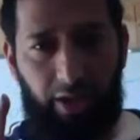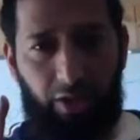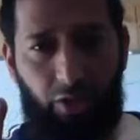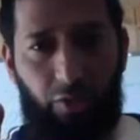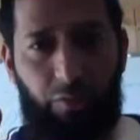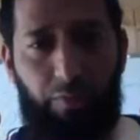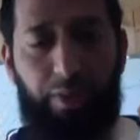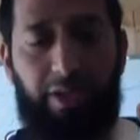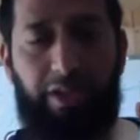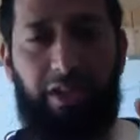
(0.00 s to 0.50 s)

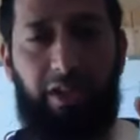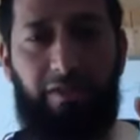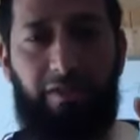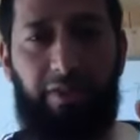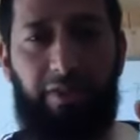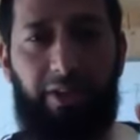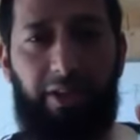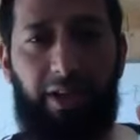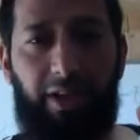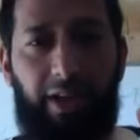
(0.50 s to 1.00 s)
You mix it
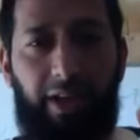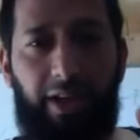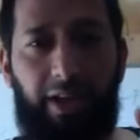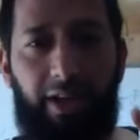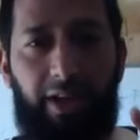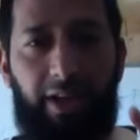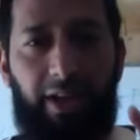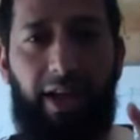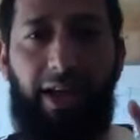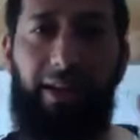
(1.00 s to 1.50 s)
with
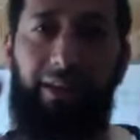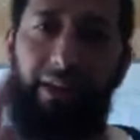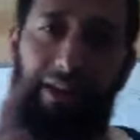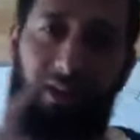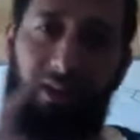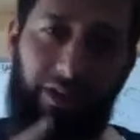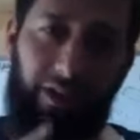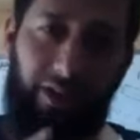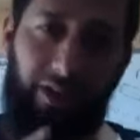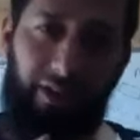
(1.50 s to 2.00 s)
an
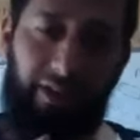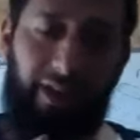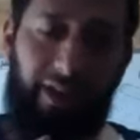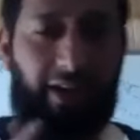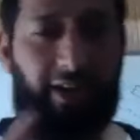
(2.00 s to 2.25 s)
insert